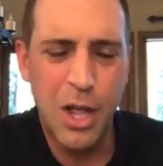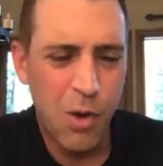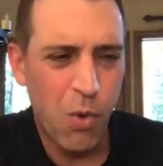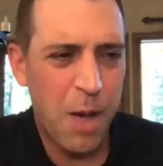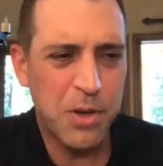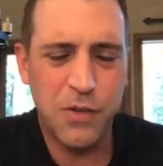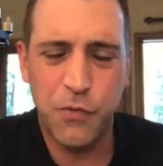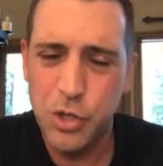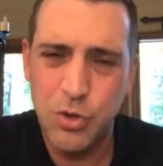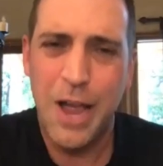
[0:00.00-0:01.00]
how much
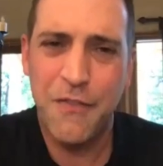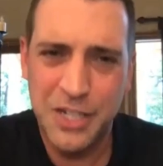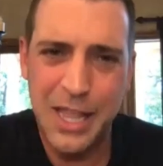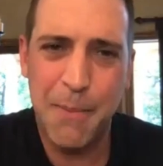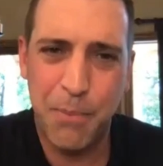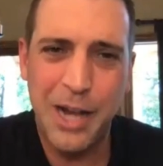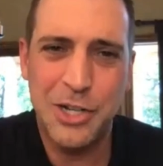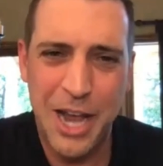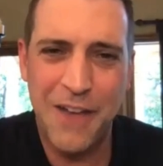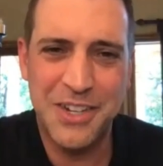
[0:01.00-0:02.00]
foot traffic did that branch
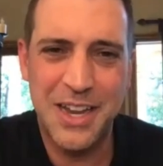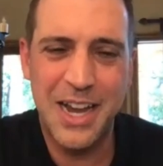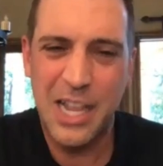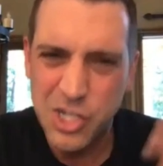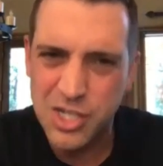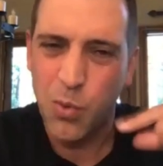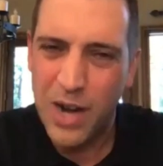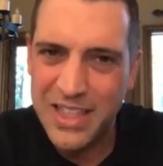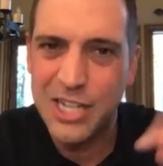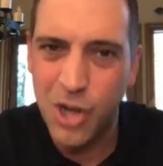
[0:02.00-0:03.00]
have today? And that's just the
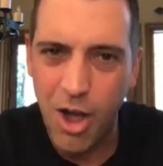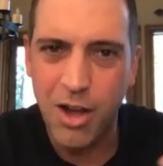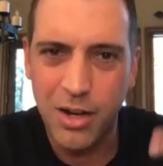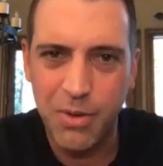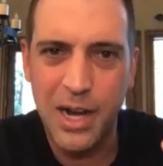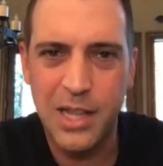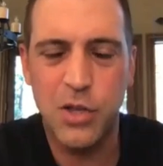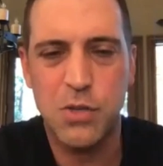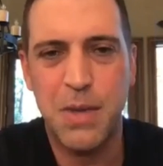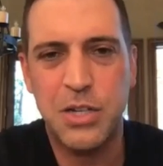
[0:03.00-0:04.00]
way they talk, right, in
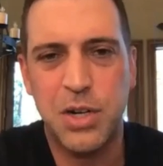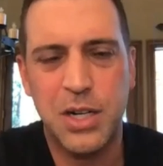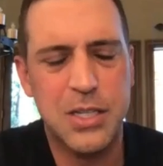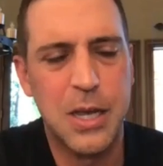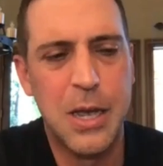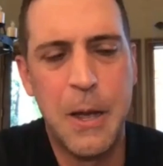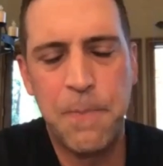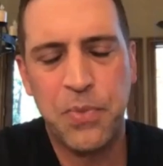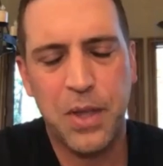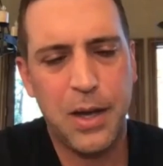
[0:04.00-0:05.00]
those metrics.
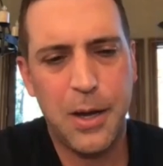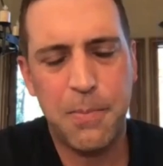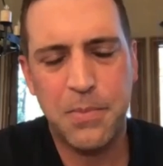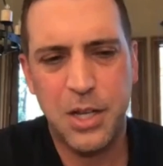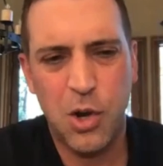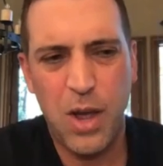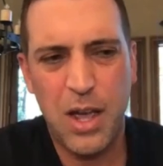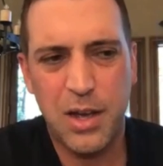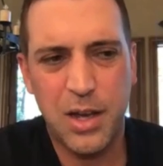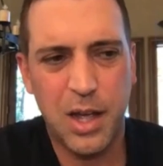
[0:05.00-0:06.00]

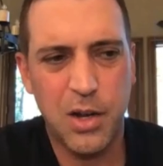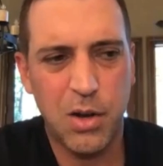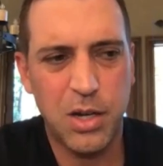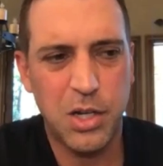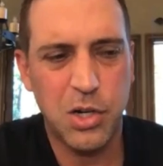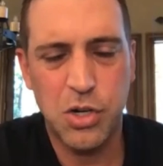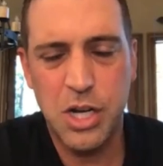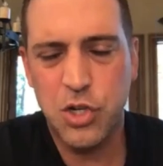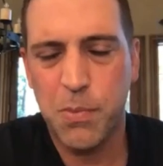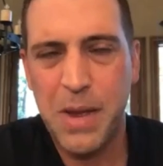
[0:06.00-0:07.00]
Your
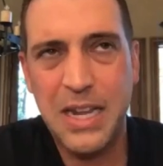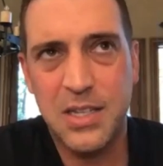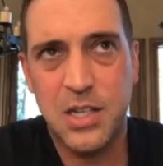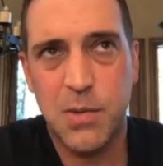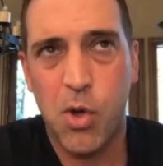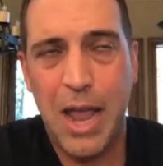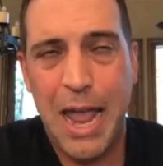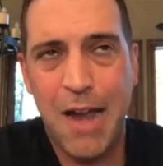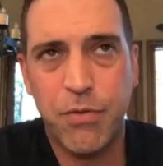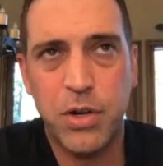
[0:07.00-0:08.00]
digital banking system on
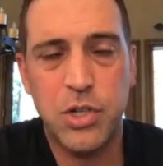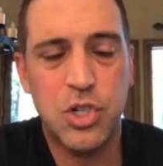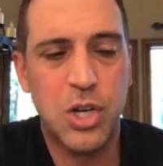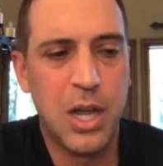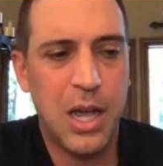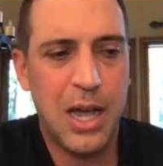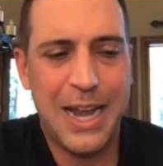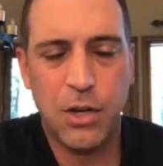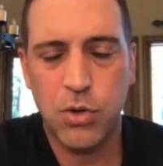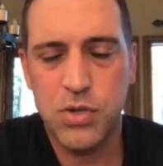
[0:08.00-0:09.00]
average
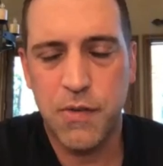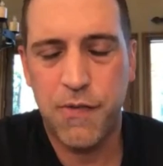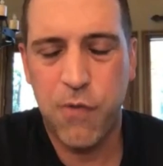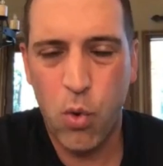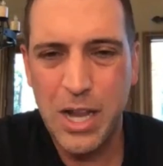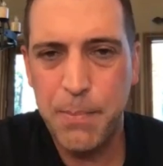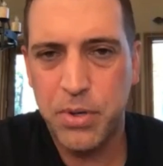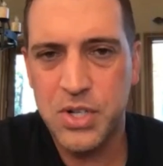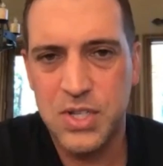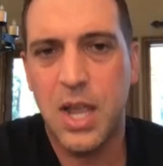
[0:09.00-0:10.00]
handles
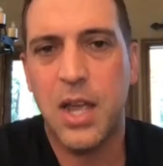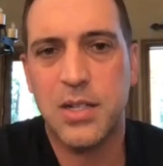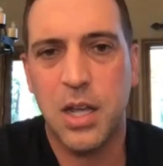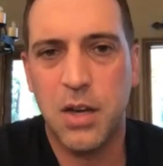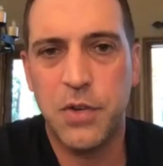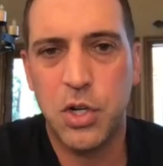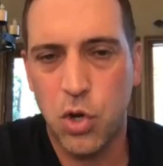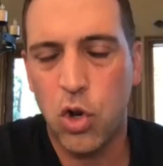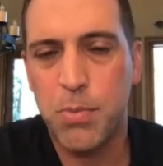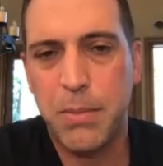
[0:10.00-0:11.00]
40% of your
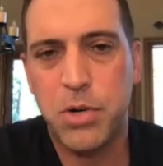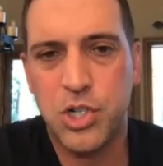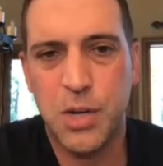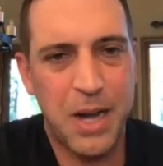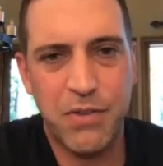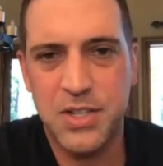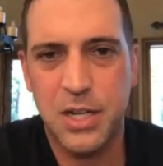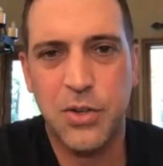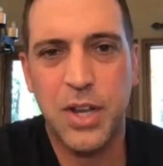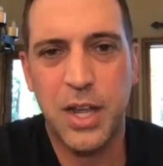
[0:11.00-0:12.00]
total membership every
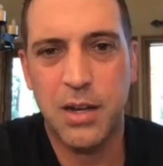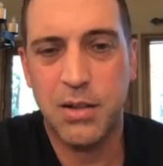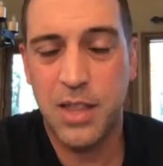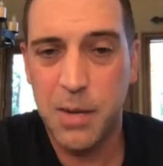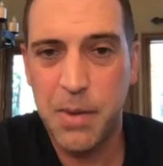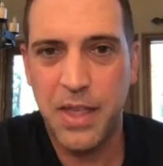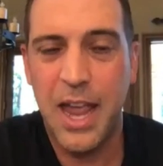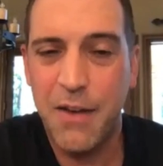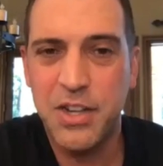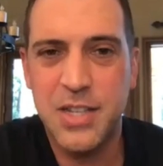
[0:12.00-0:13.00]
single day. Think about that.
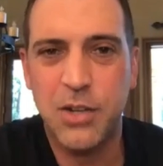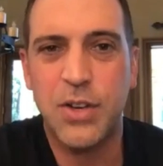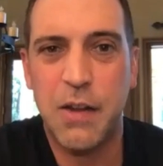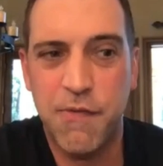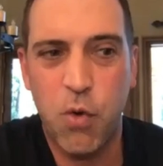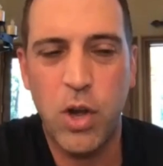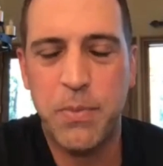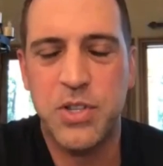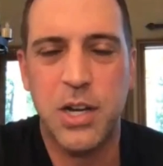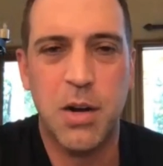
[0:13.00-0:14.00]
Every single day,
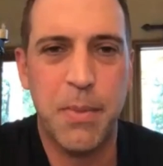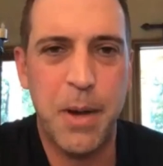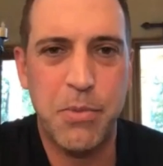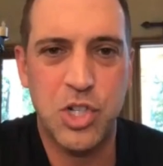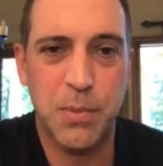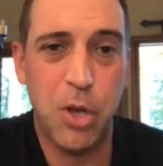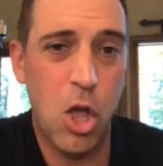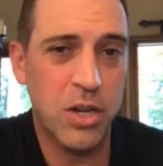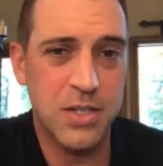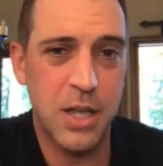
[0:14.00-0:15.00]
40% of your membership
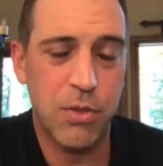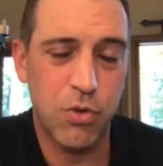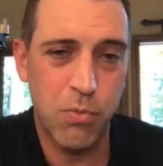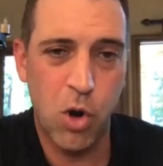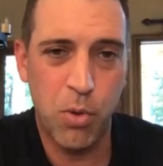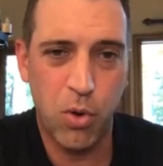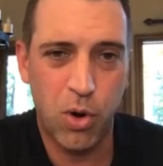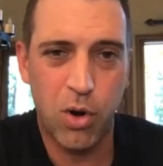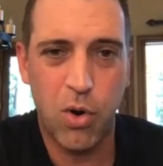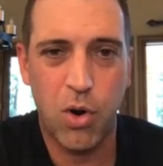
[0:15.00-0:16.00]
logs in through mobile
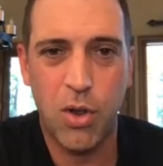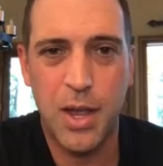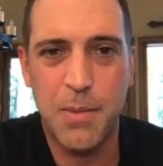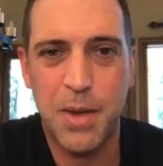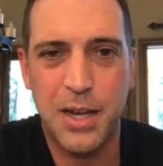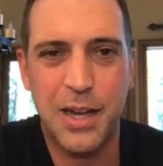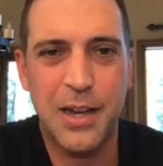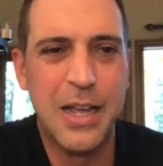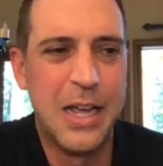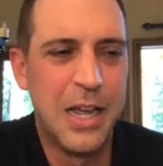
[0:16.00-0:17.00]
or online banking.
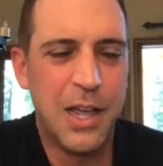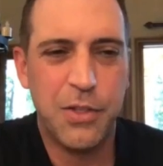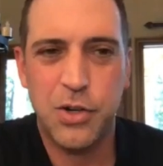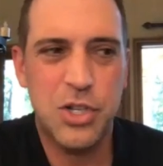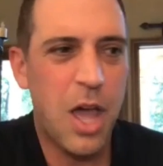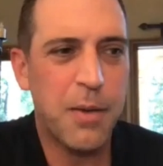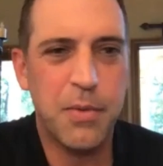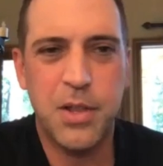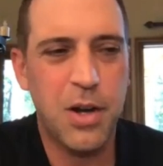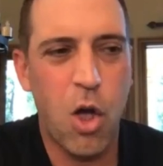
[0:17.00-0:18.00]

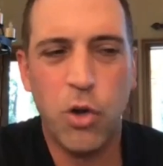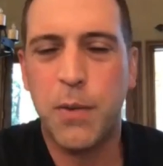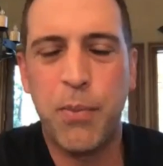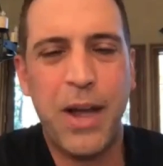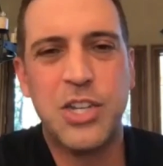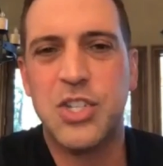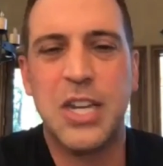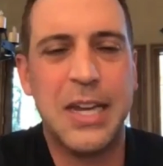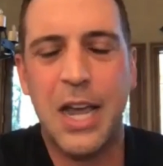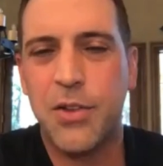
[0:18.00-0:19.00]
All your branches
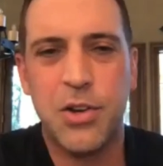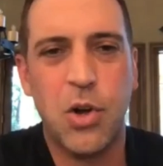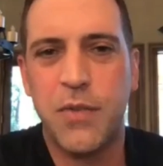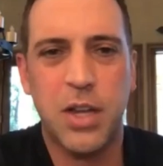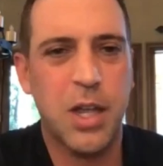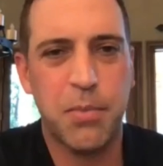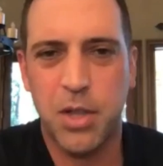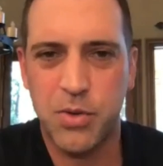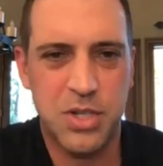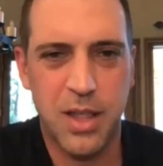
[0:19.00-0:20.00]
together don't even come
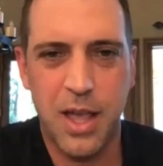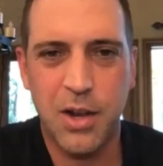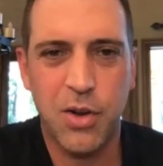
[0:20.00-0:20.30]
close to that on